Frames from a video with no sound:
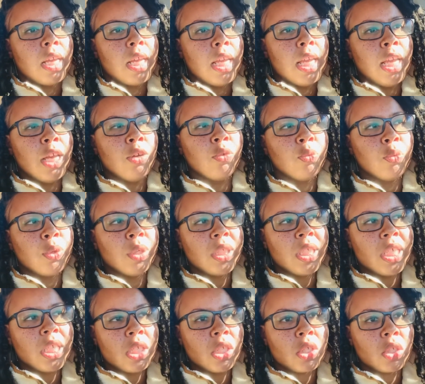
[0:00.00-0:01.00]
and
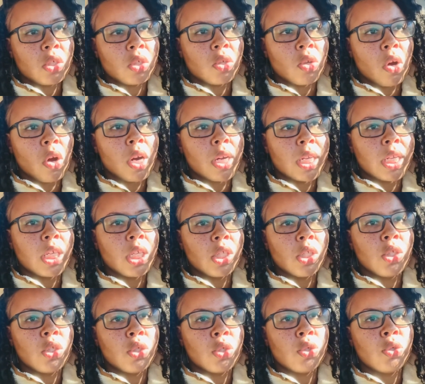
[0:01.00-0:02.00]
really
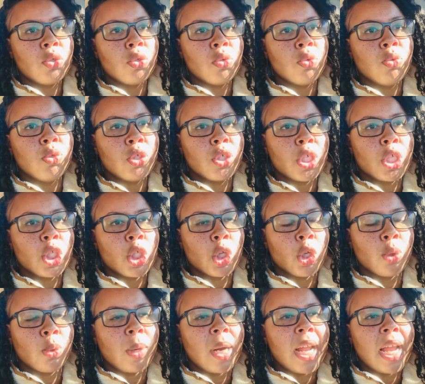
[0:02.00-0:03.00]
starting to just
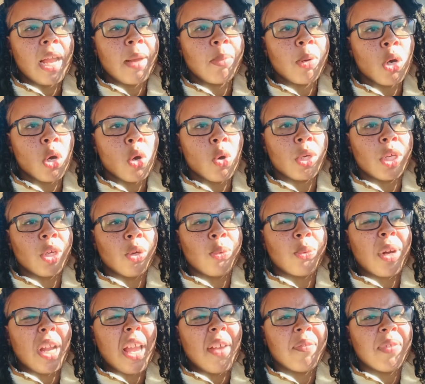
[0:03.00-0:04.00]
grab hold and
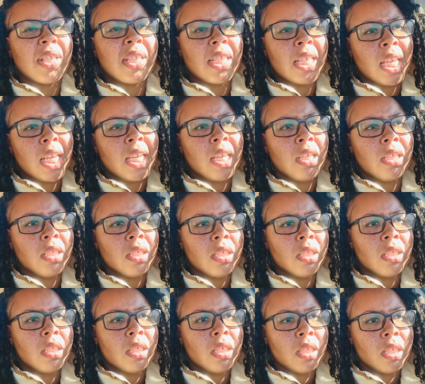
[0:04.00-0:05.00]
gravitate
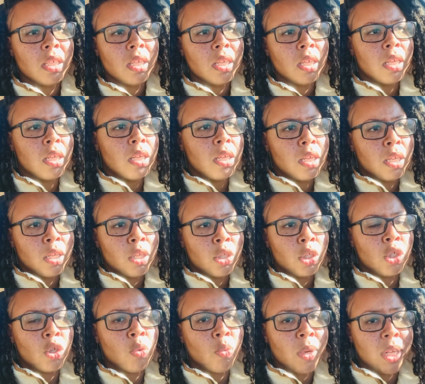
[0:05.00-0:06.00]

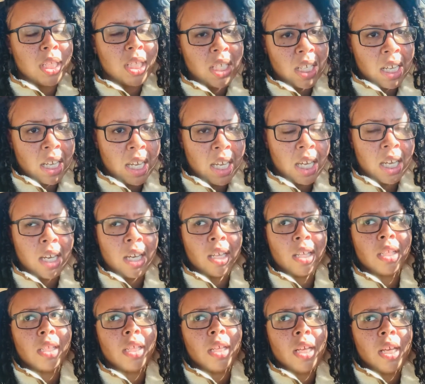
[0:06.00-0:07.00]
to what's
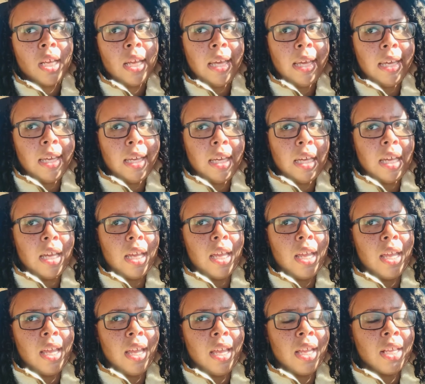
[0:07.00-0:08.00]
ahead
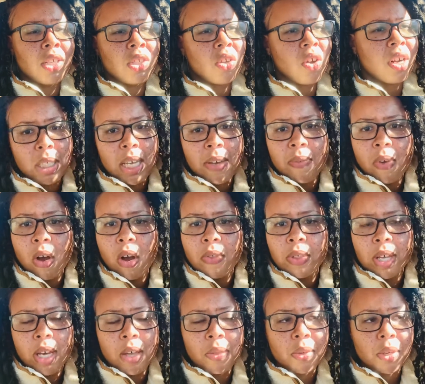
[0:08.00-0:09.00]
and start to leave all
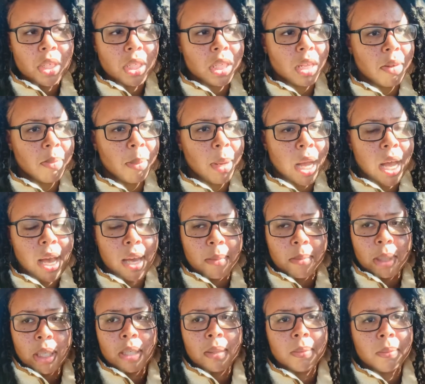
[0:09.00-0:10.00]
the other stuff behind me.